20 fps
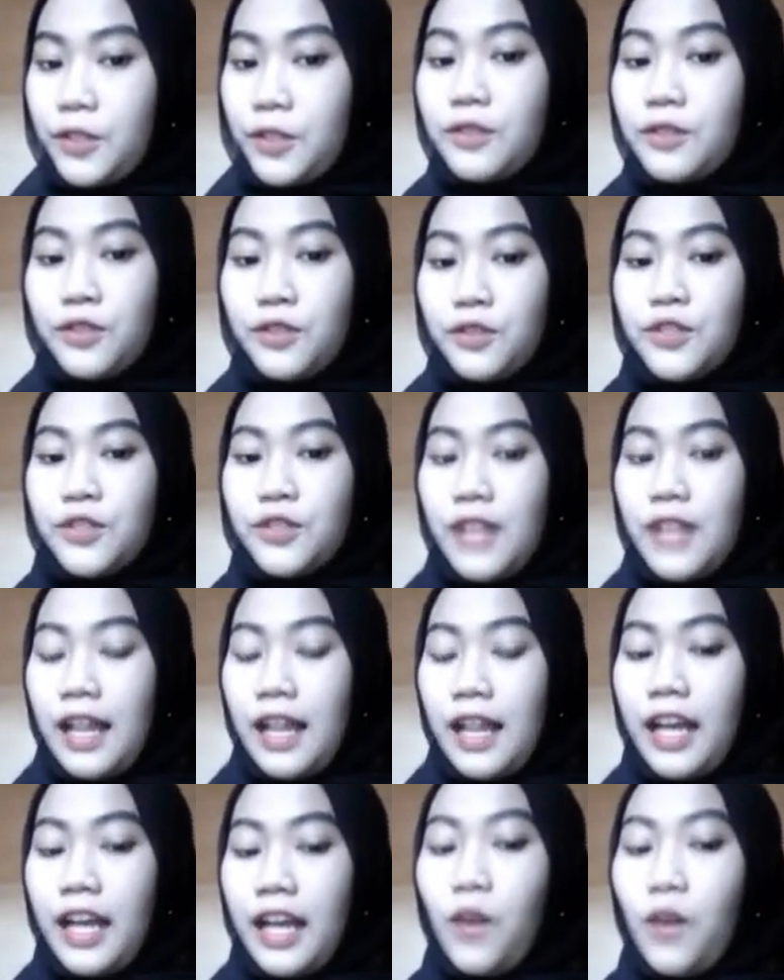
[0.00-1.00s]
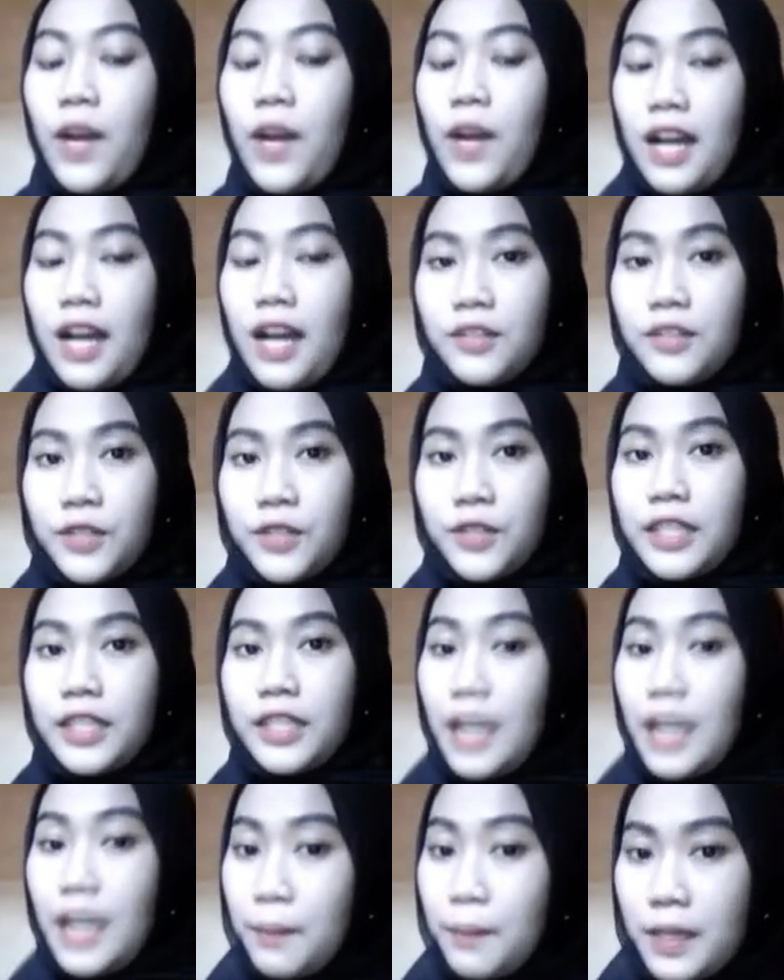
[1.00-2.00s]
to select 100
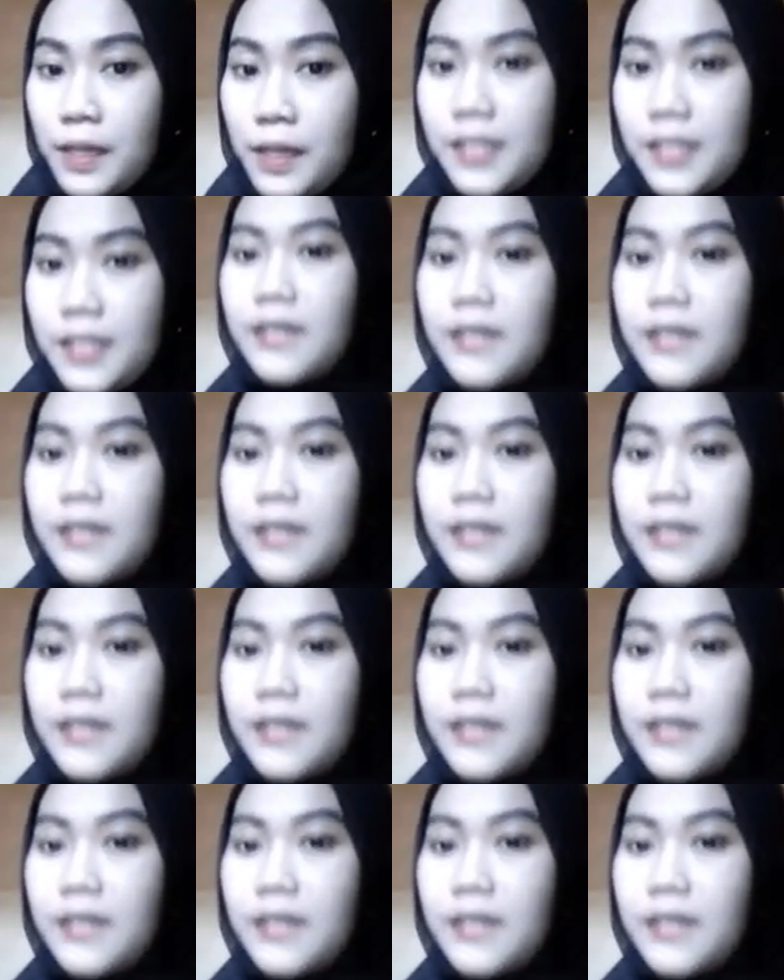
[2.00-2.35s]
numbers.